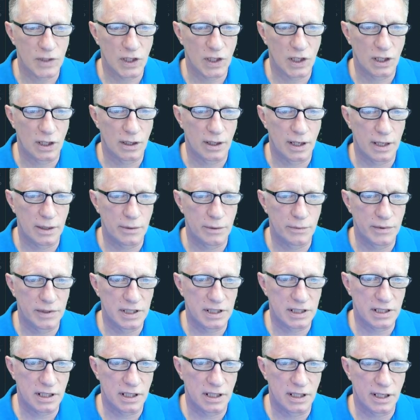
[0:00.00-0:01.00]
All right, and we
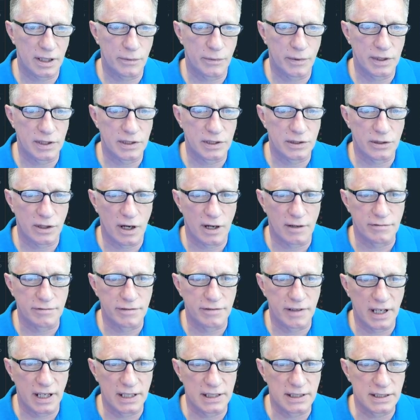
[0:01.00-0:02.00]
just click withdraw
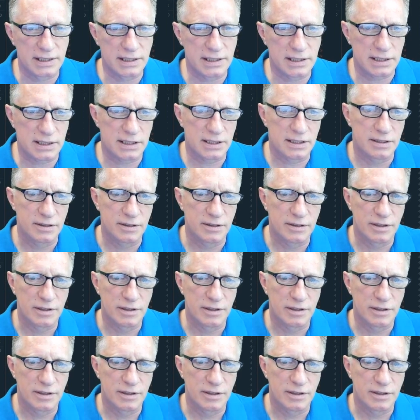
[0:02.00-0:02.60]
funds.